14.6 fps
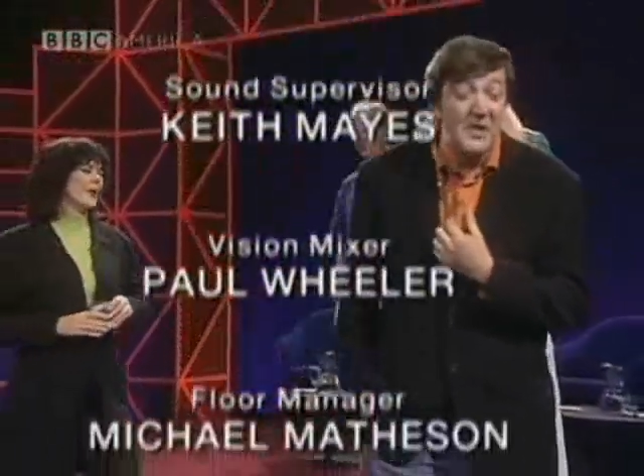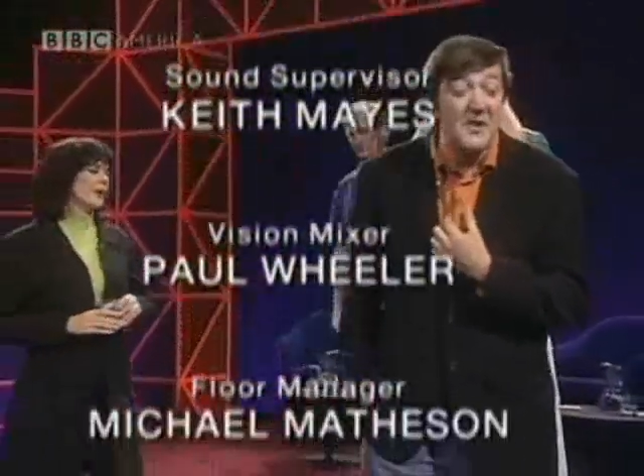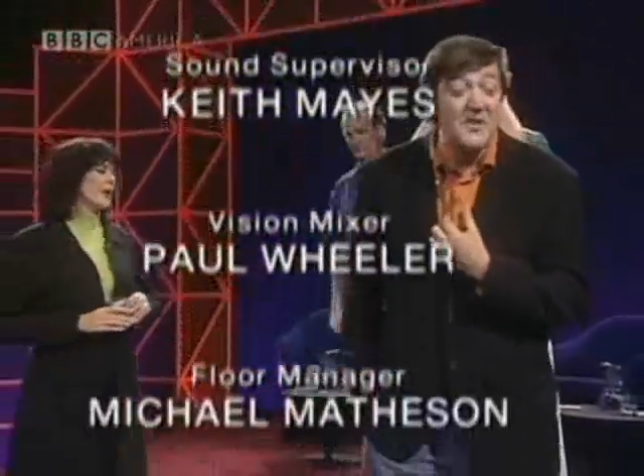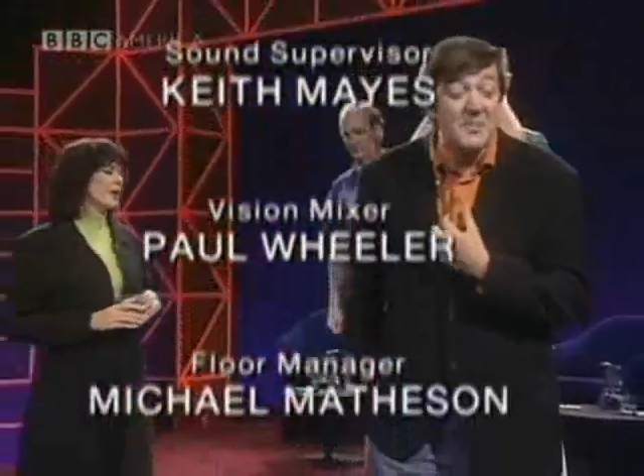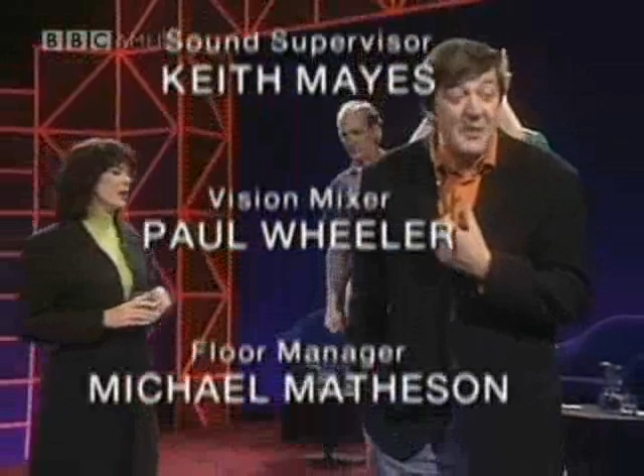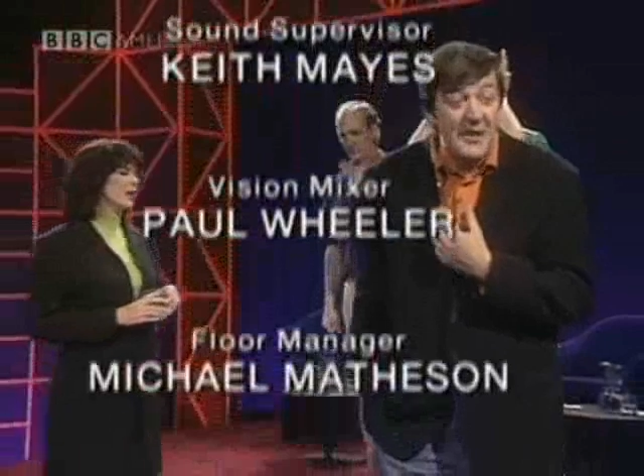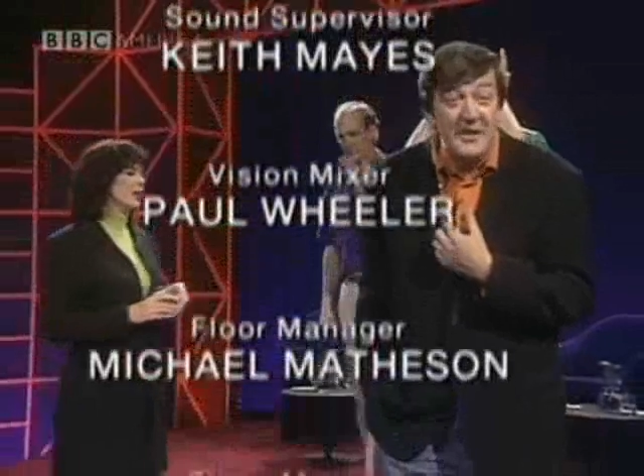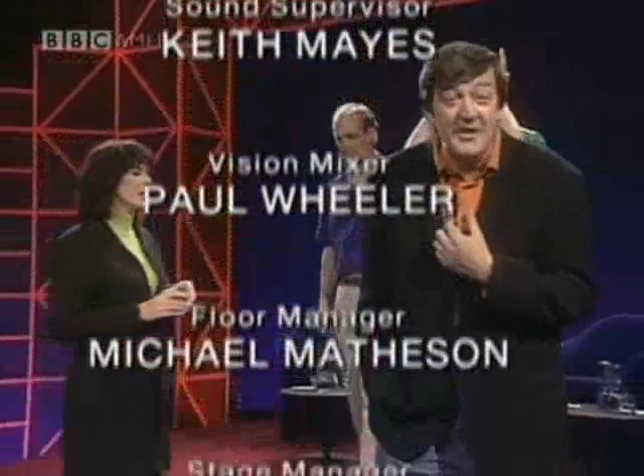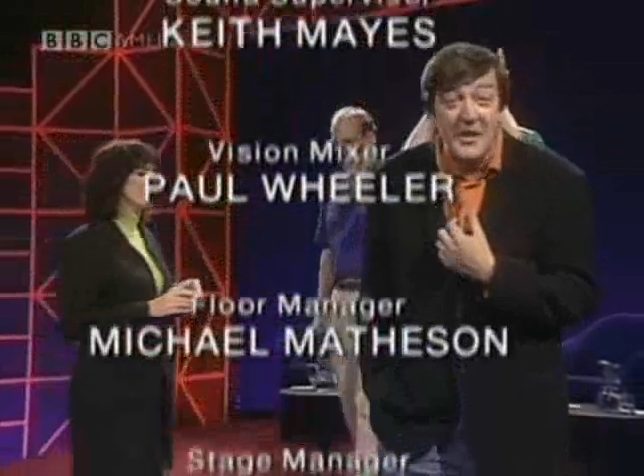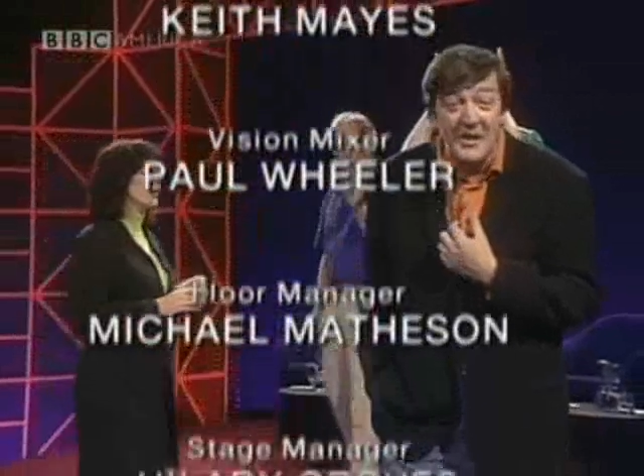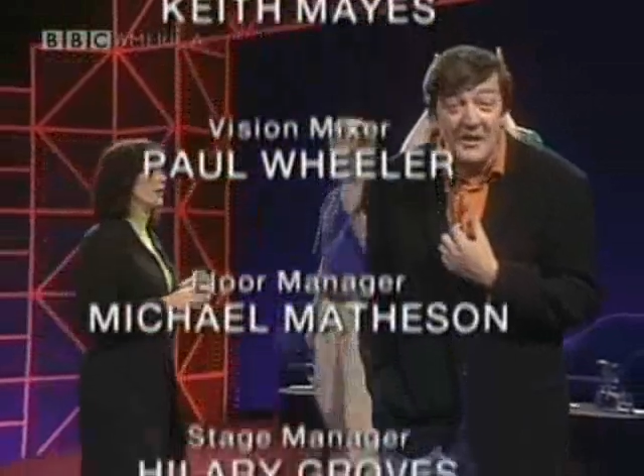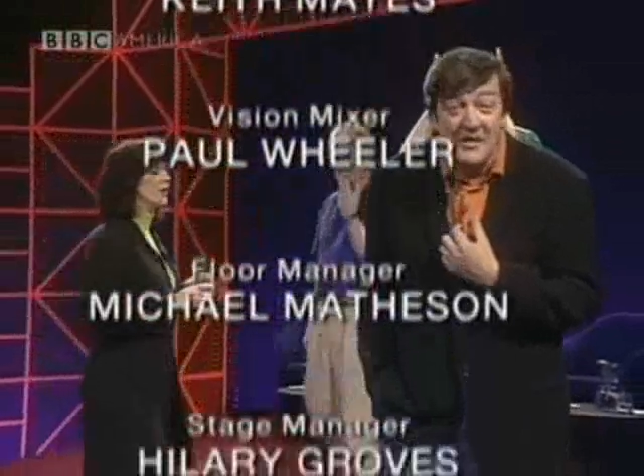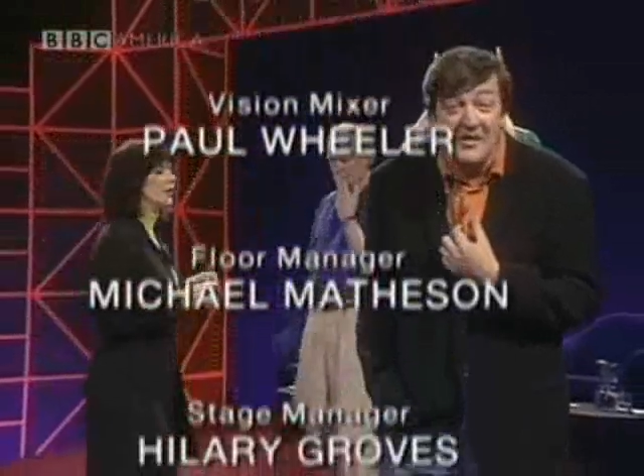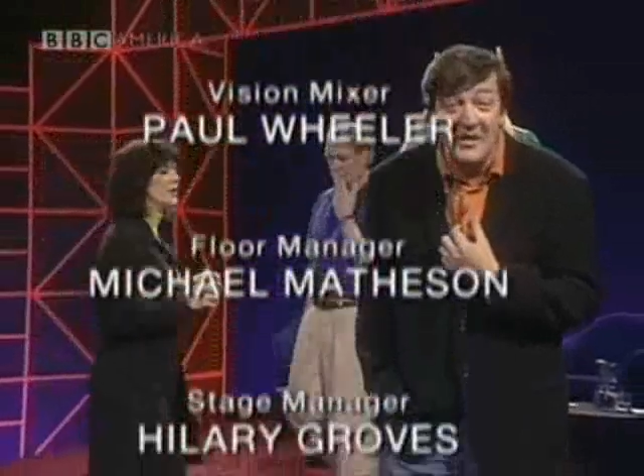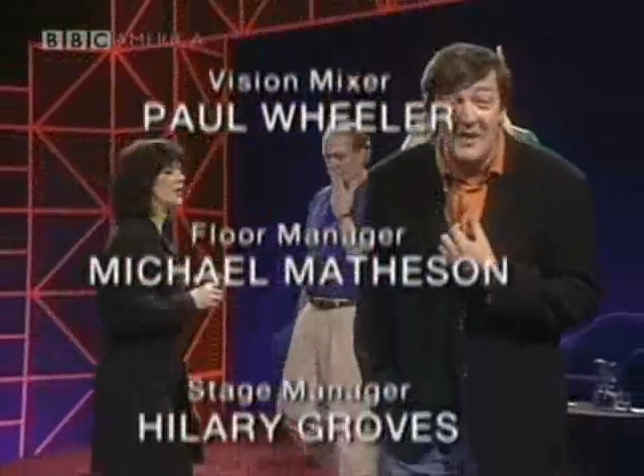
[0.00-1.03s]
It's pretty
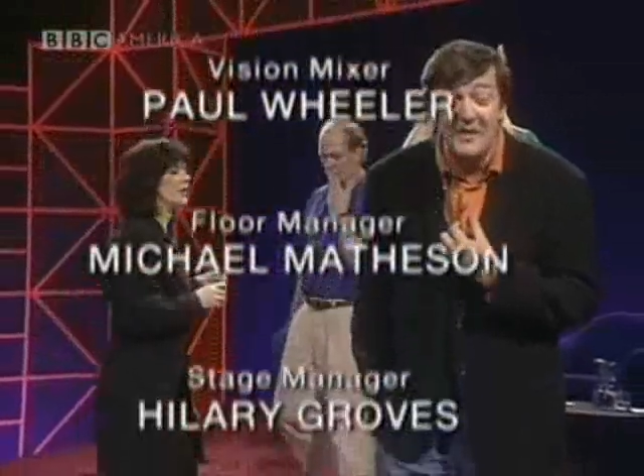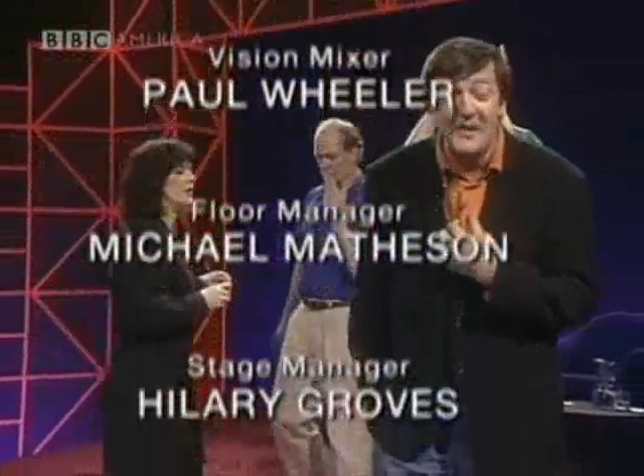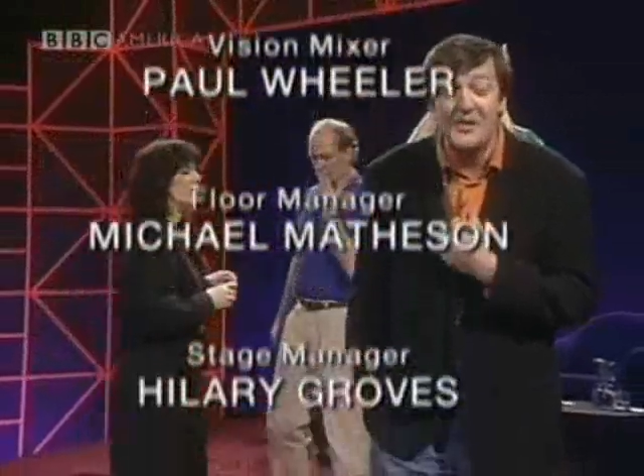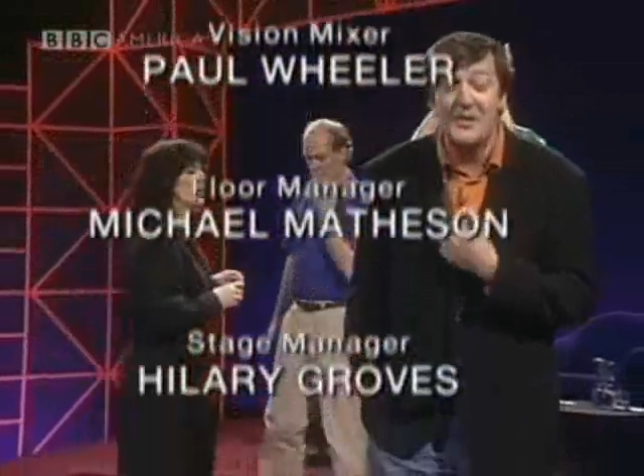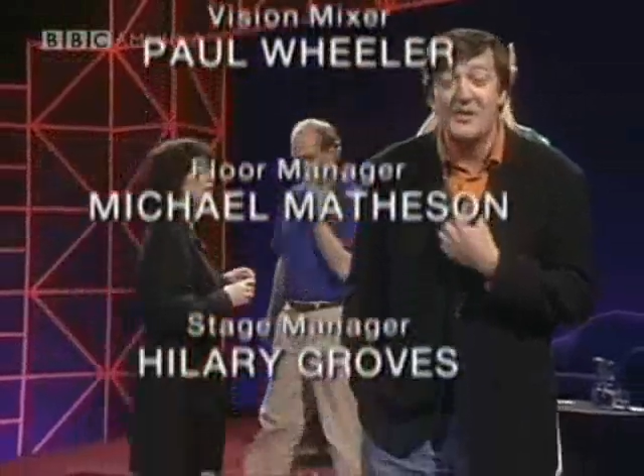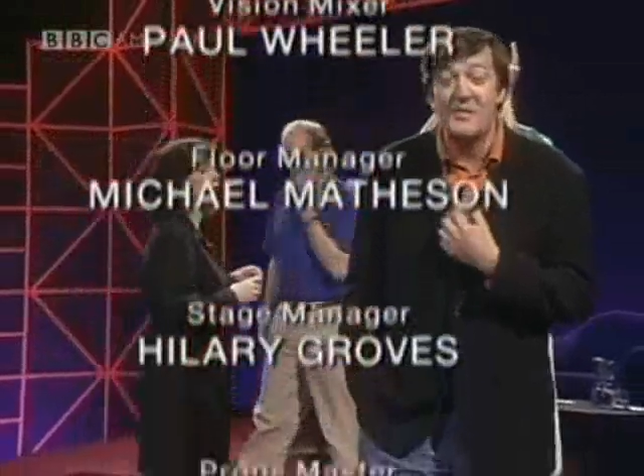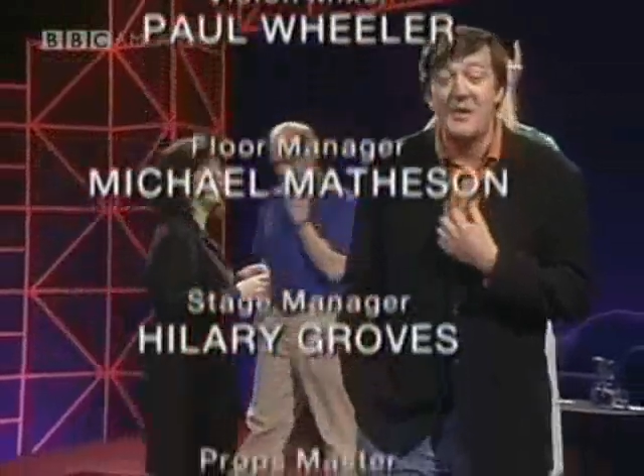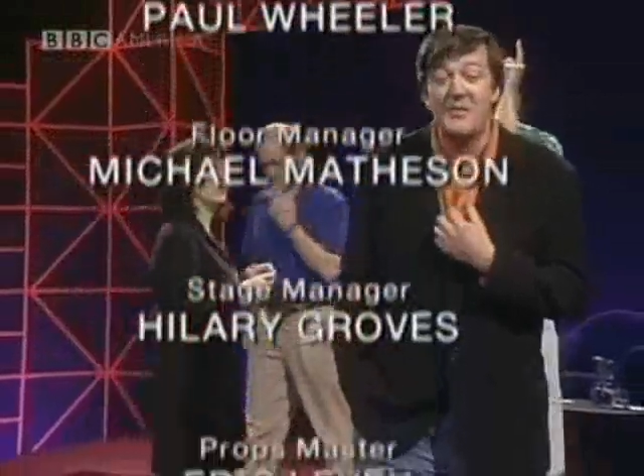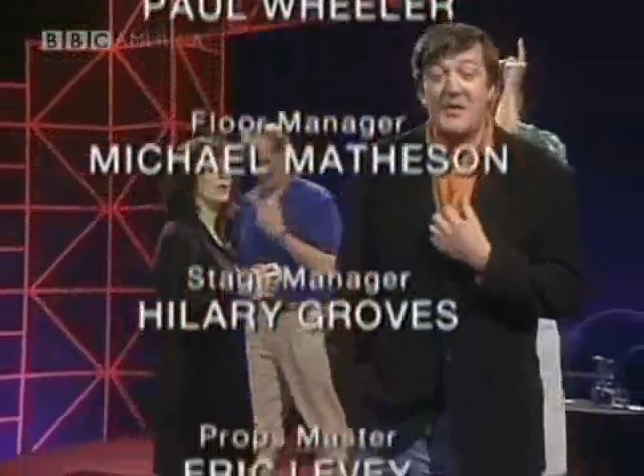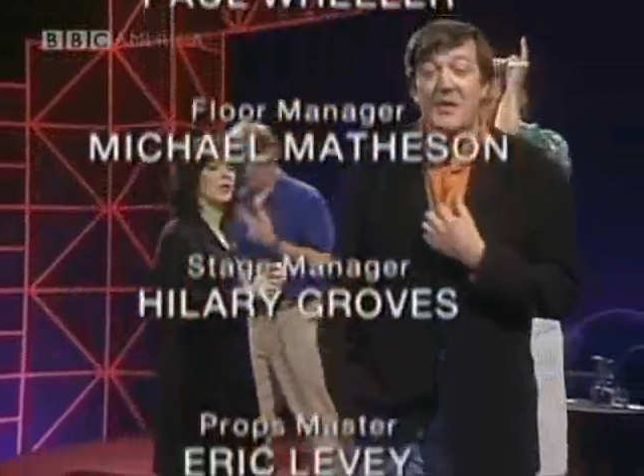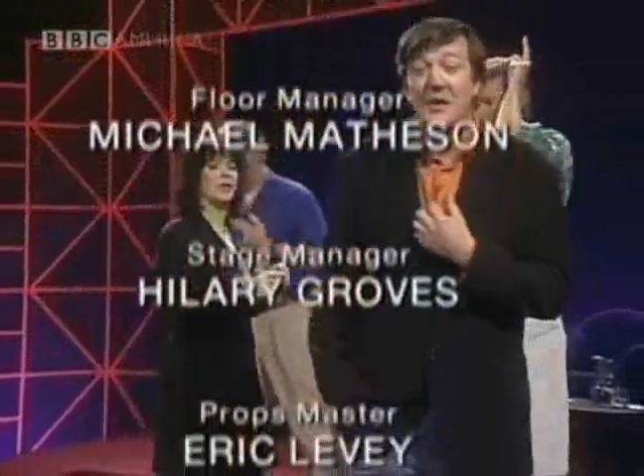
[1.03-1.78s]
exciting stuff, actually, at the moment.